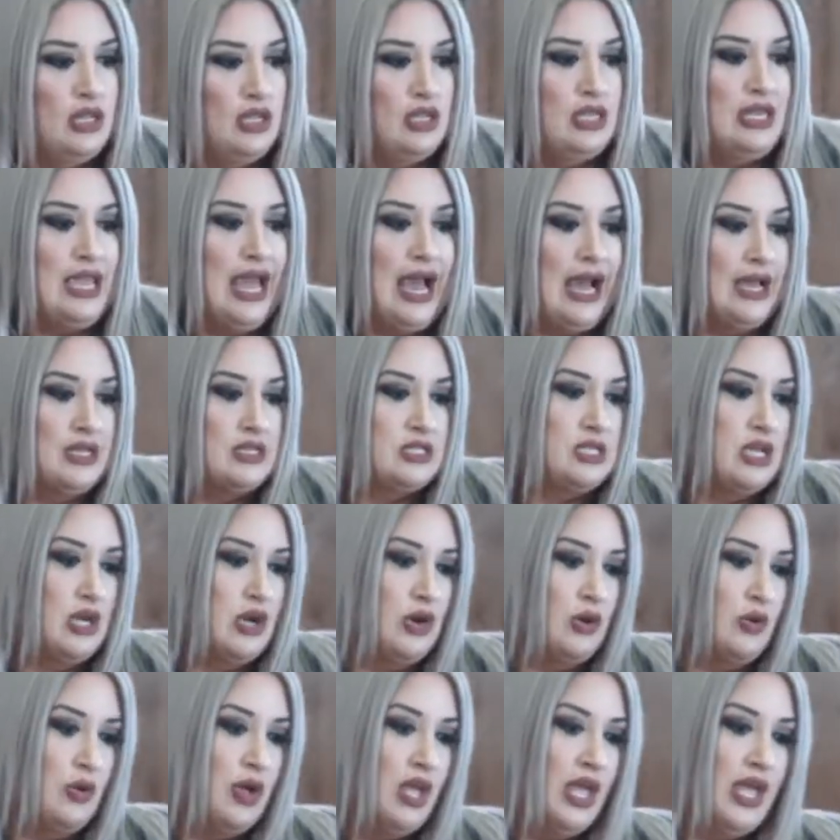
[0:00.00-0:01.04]
Yeah,
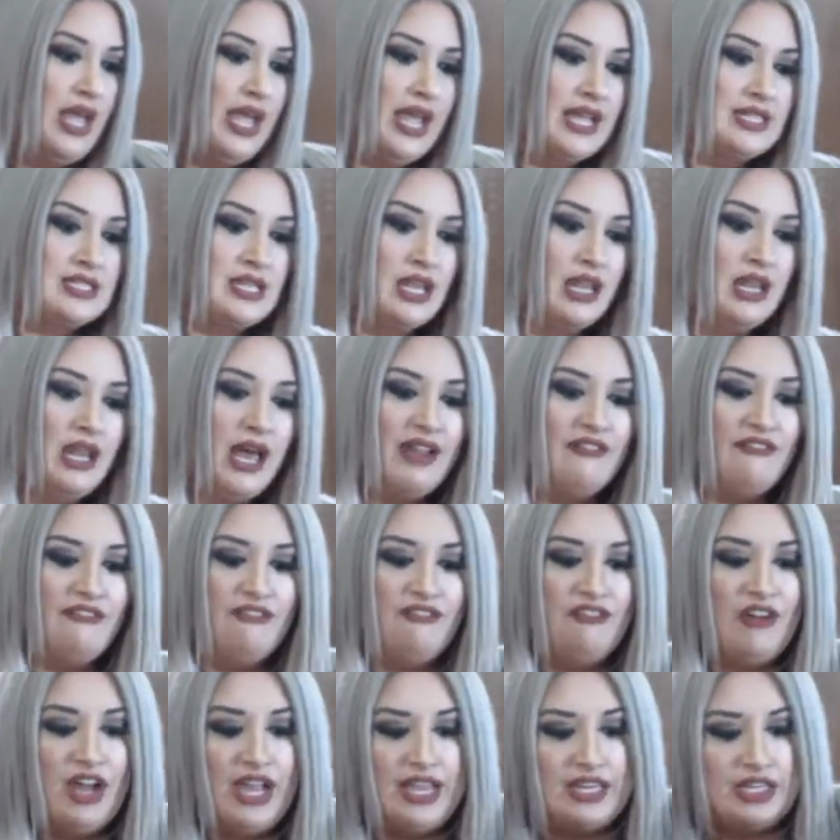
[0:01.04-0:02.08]
so it's a lot
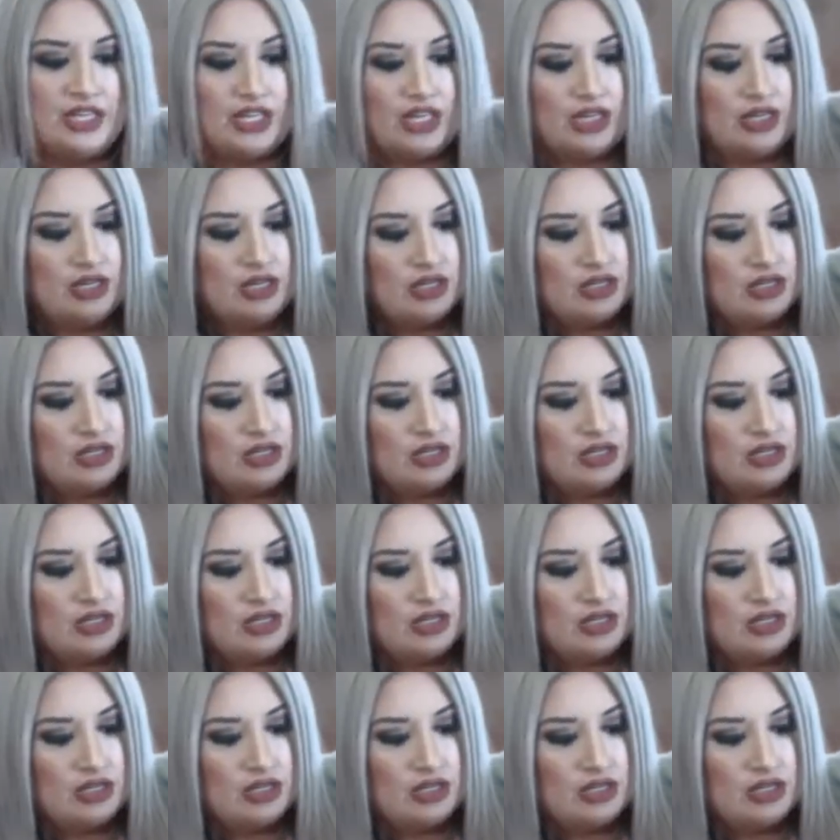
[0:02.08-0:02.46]
finer.